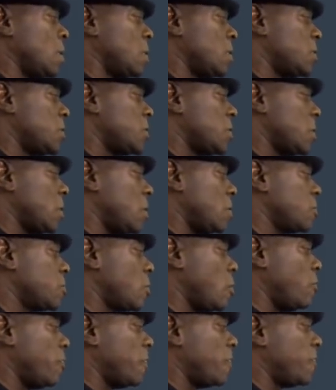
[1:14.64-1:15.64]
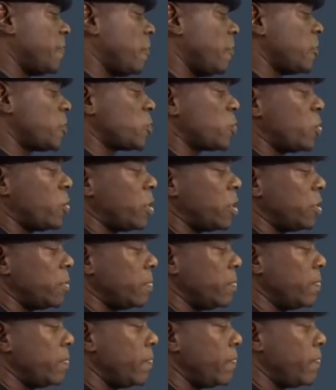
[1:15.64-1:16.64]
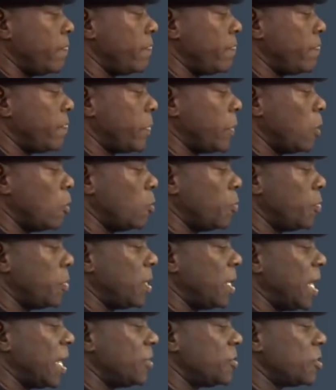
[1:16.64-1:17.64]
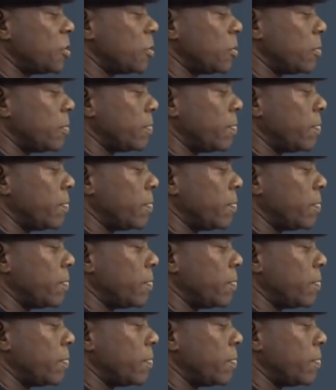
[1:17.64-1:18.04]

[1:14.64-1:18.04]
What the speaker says: So let's go with the first one, open ledger.